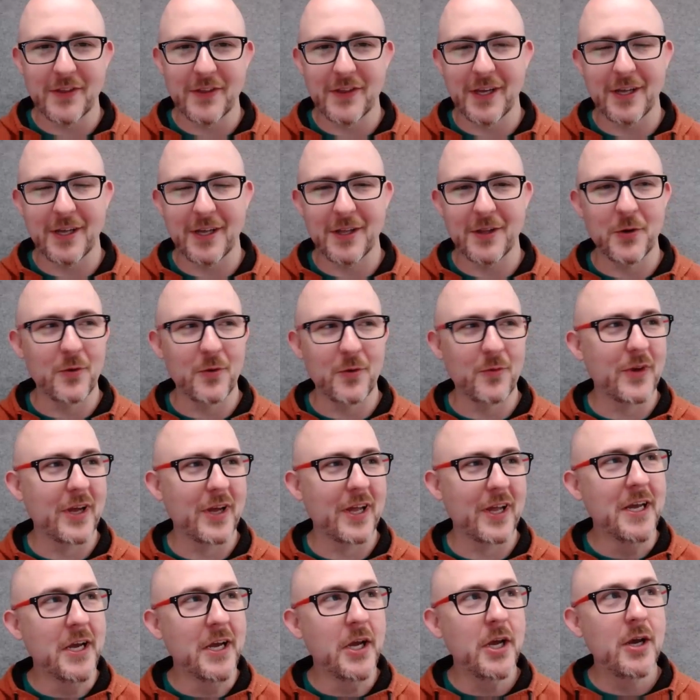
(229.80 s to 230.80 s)
I think, a little
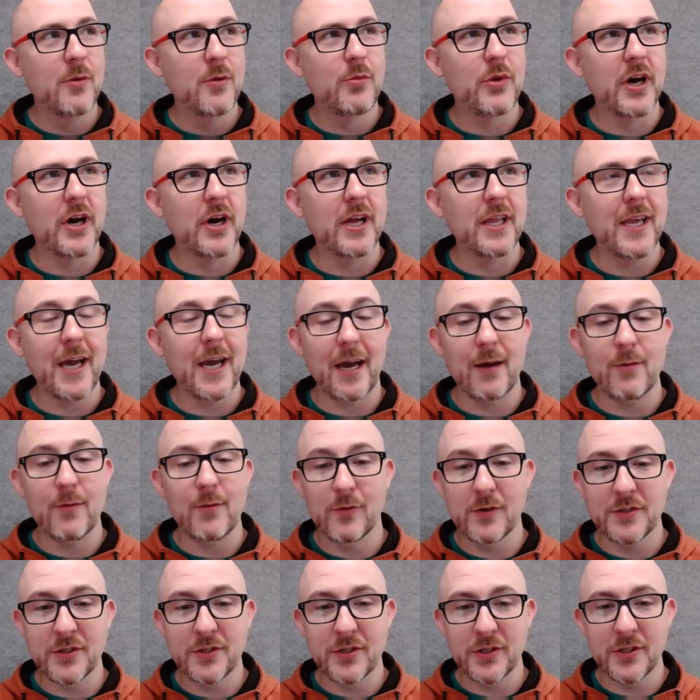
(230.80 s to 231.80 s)
bit. But yeah, I'm
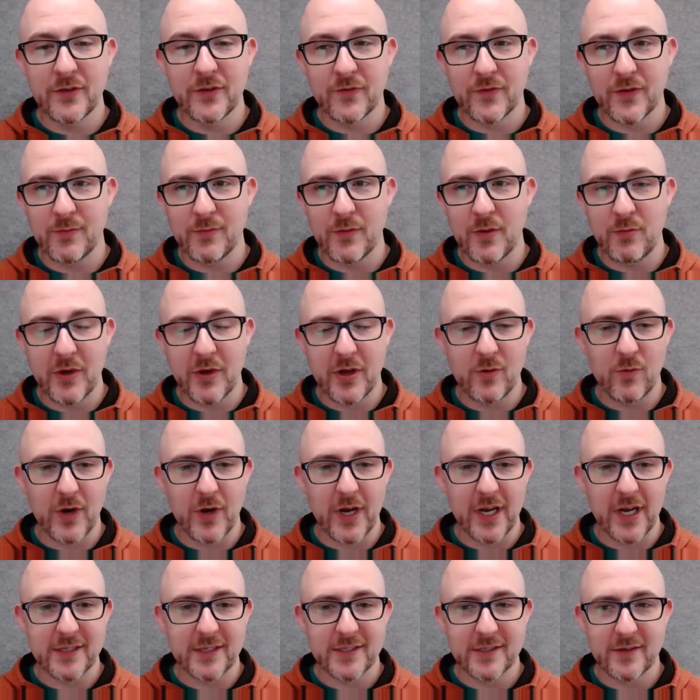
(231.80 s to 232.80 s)
originally from the
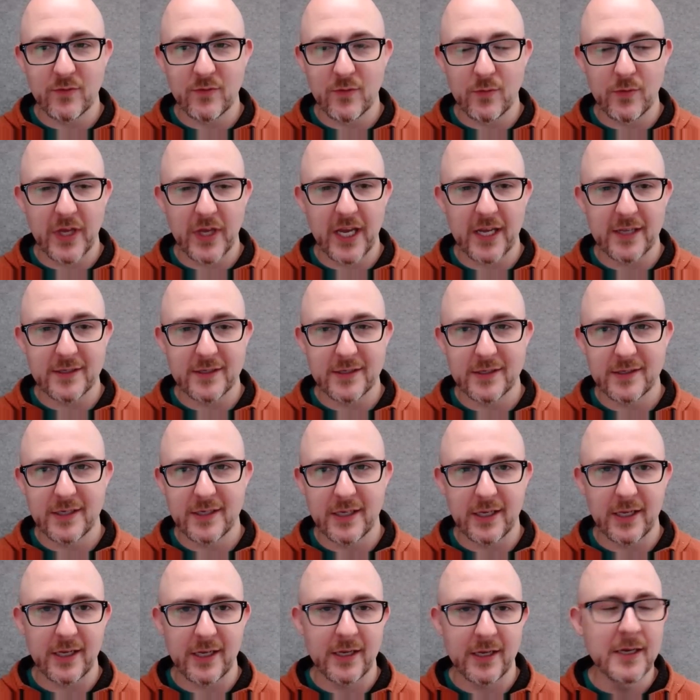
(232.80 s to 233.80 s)
Midwest. I'm from Kansas
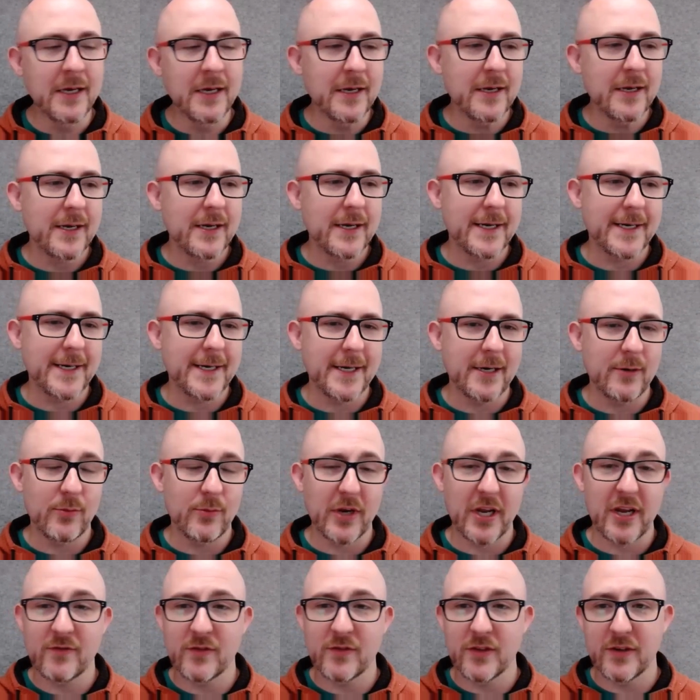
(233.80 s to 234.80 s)
City,
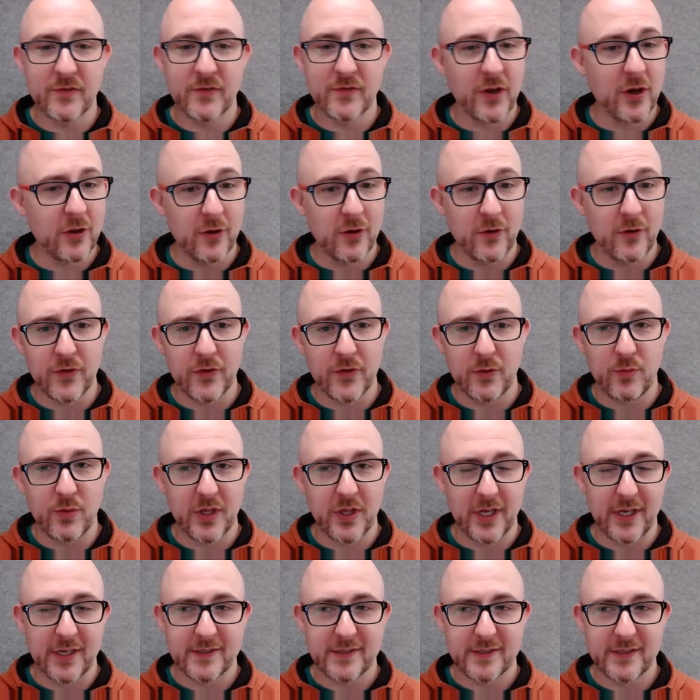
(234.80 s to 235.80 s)
but I've lived all over the
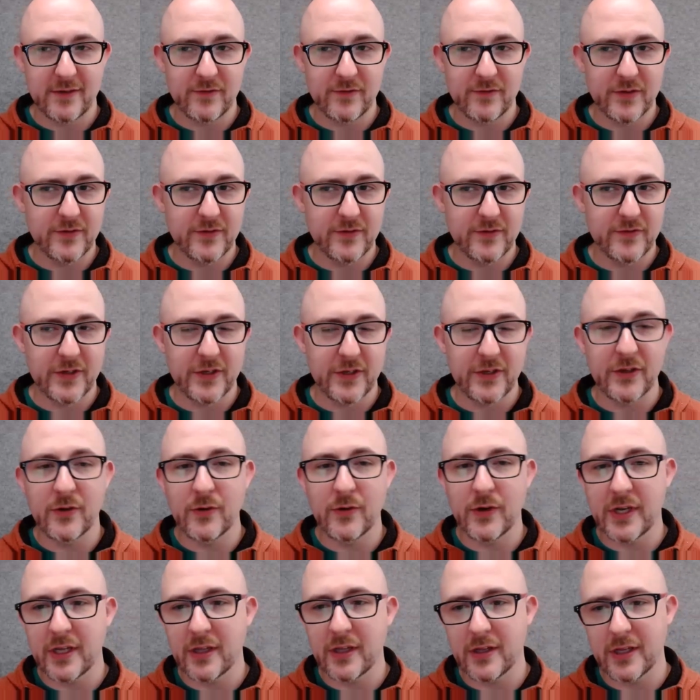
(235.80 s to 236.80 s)
place. I've lived in
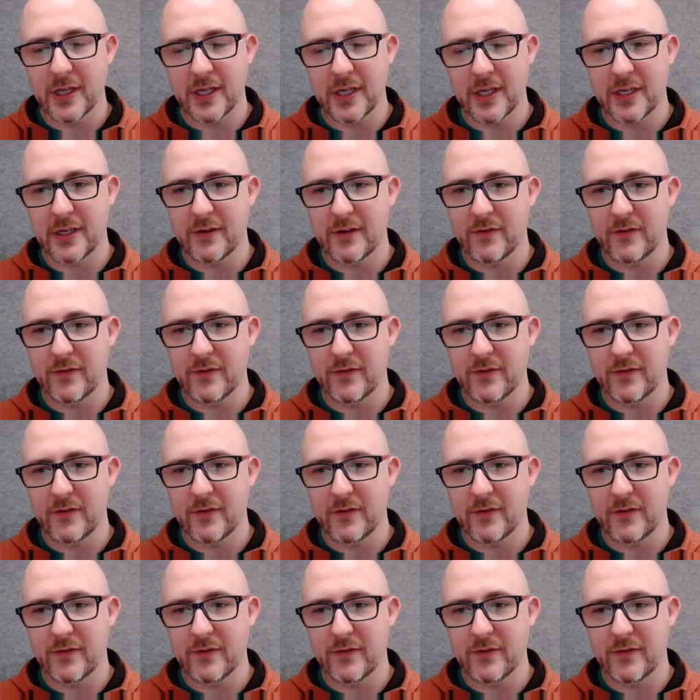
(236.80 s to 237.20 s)
New England.